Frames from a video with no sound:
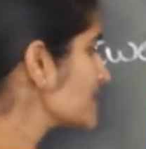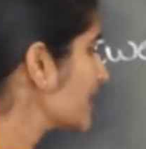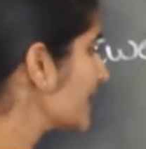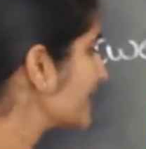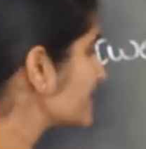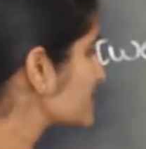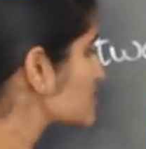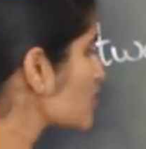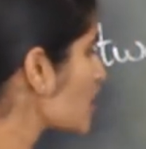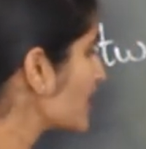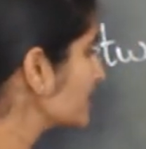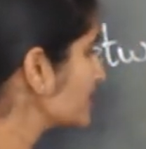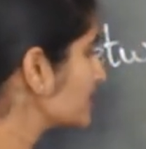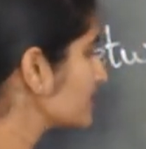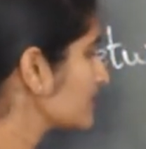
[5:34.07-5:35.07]
it is
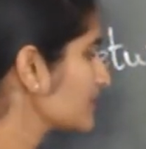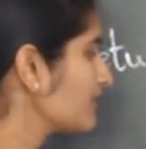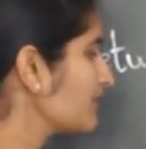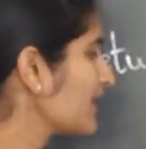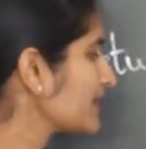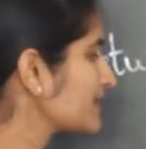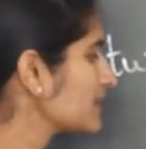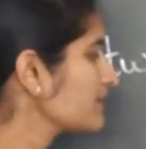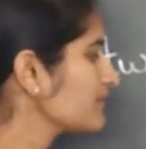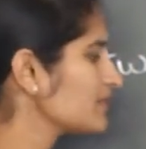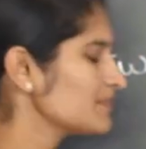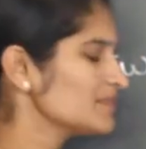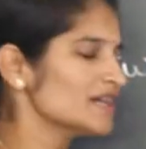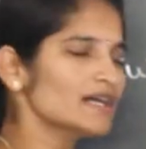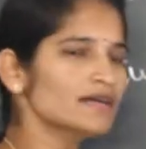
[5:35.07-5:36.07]
not reflecting
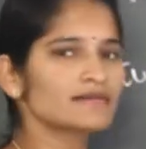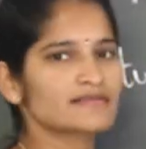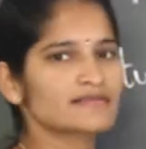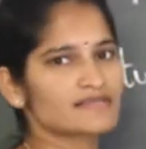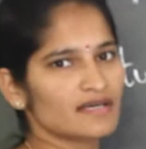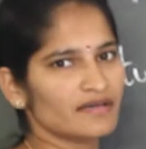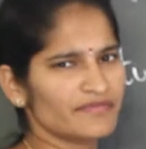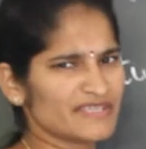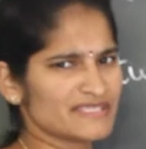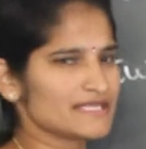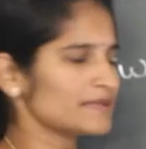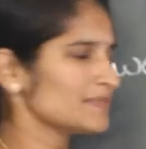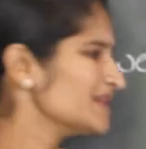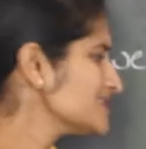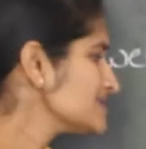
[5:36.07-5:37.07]
from the surface.
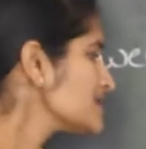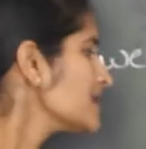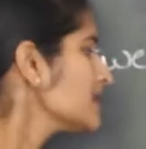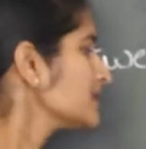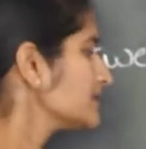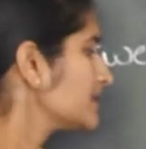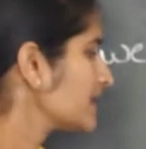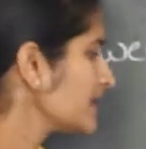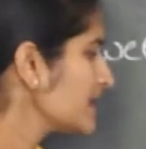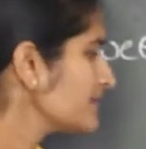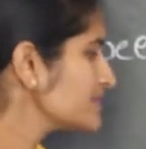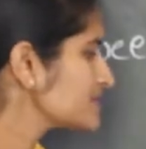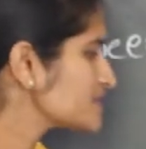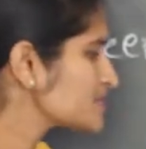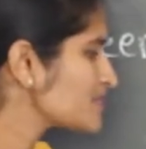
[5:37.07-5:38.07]
That means the
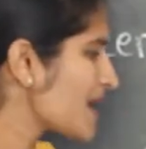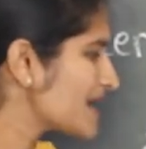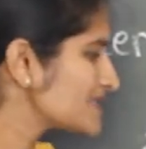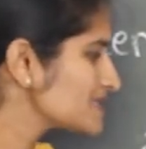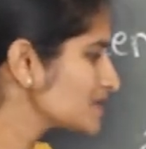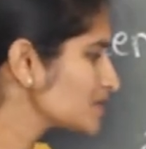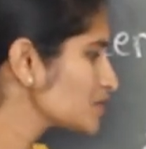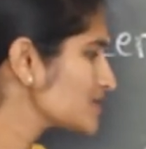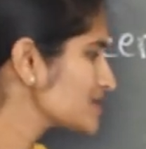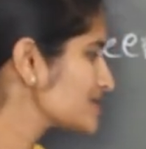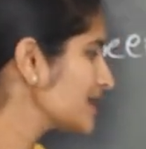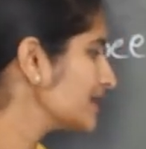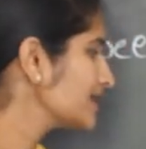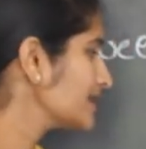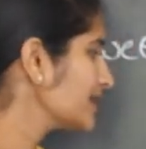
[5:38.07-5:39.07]
ray which is passing through the
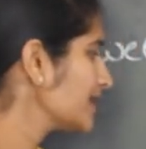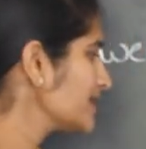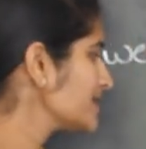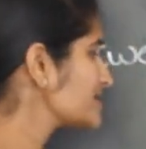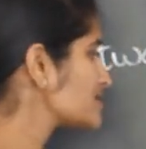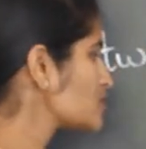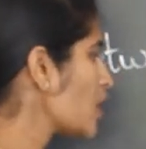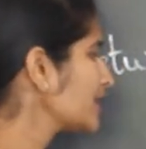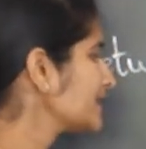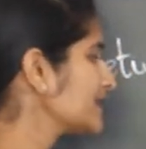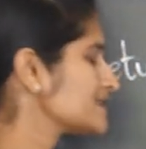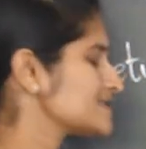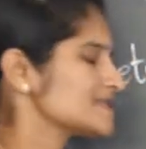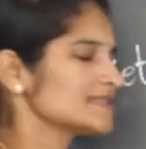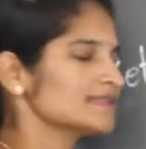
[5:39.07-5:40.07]
center is not
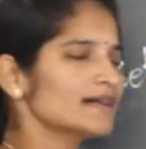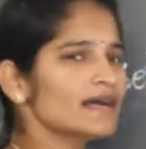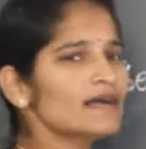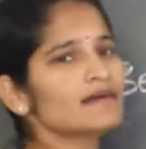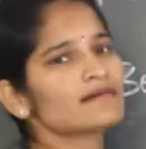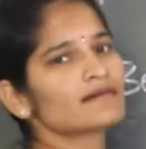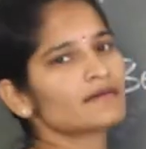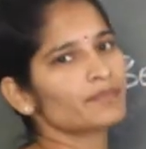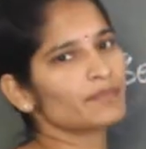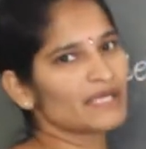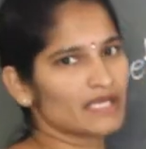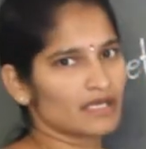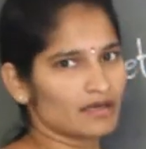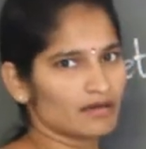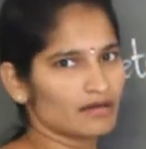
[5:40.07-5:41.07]
touching the
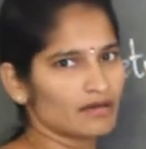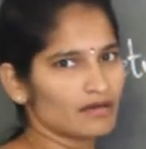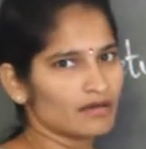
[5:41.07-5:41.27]
mirror.